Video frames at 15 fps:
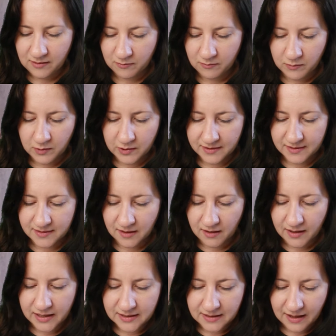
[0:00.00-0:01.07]
one
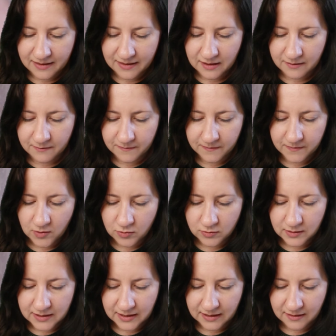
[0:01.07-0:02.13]
side and then
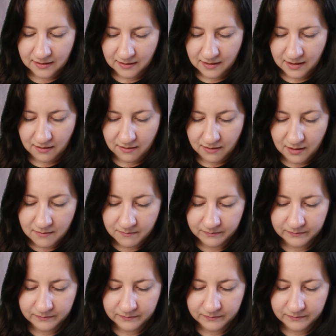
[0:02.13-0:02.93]
fold in the other.